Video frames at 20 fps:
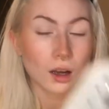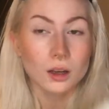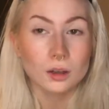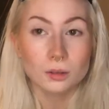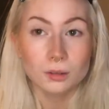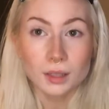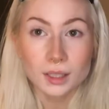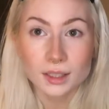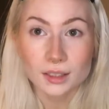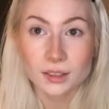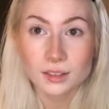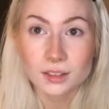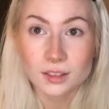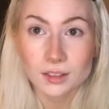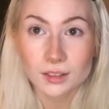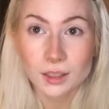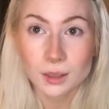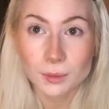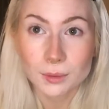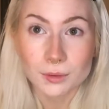All right,
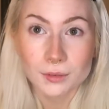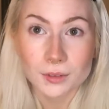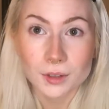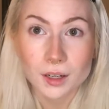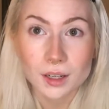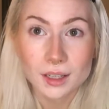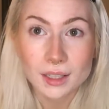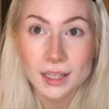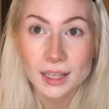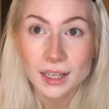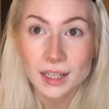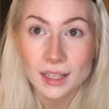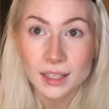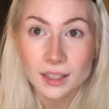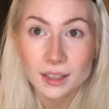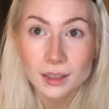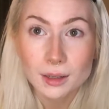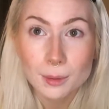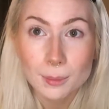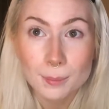so now we've got
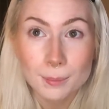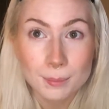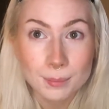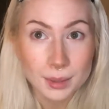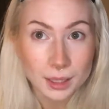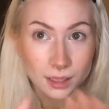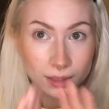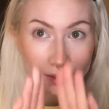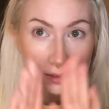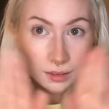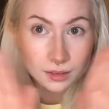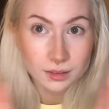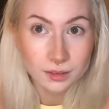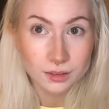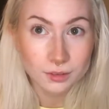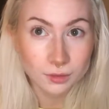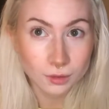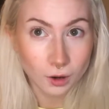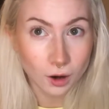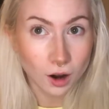a
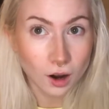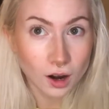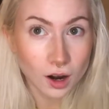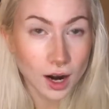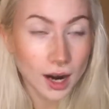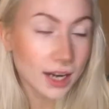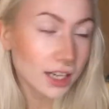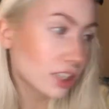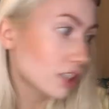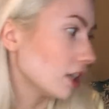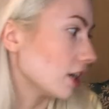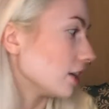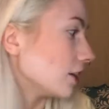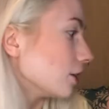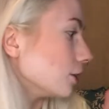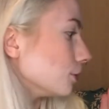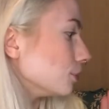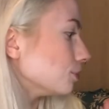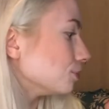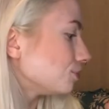base for our
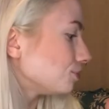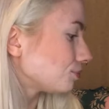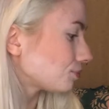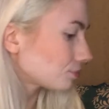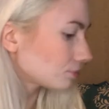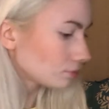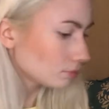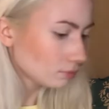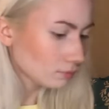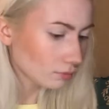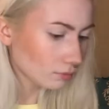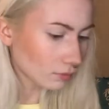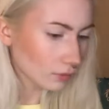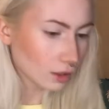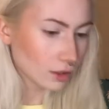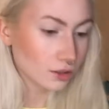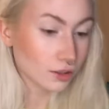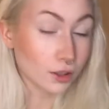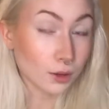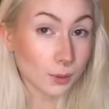eyeshadow.
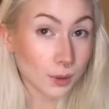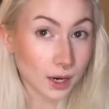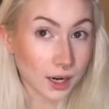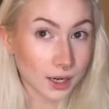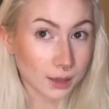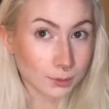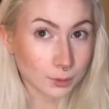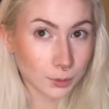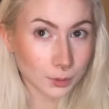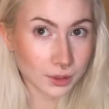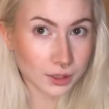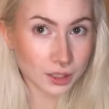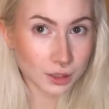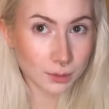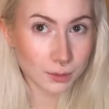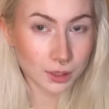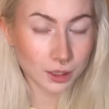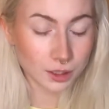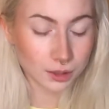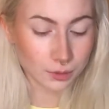So I'm going to
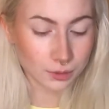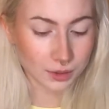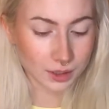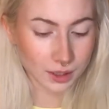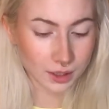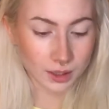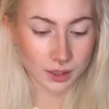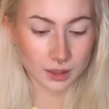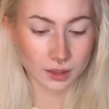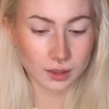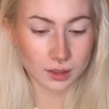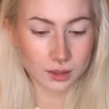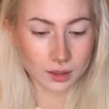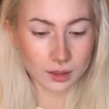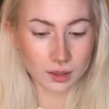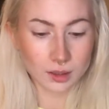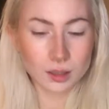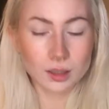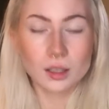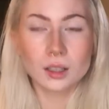be using,
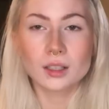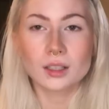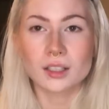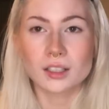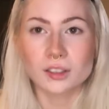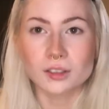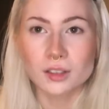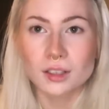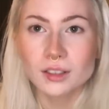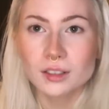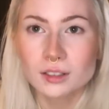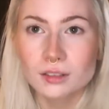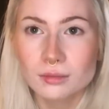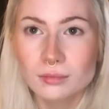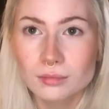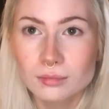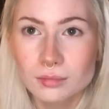can you guys,